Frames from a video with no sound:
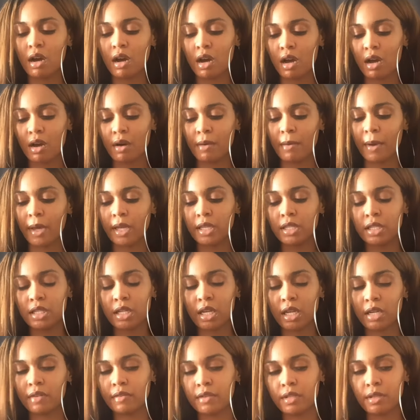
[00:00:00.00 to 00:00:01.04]
Uh, why is the
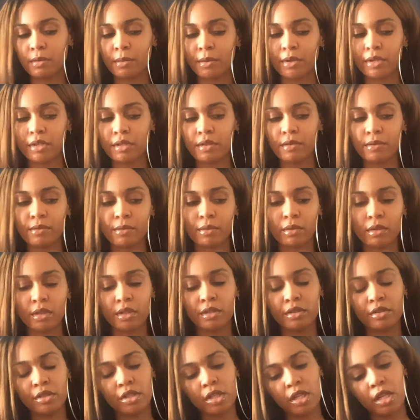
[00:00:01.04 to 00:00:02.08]
Knight of Swords the Fool
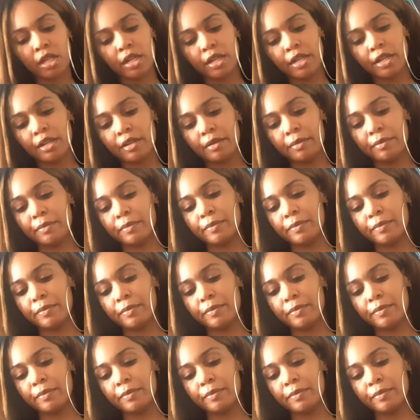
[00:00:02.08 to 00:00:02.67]
energy here?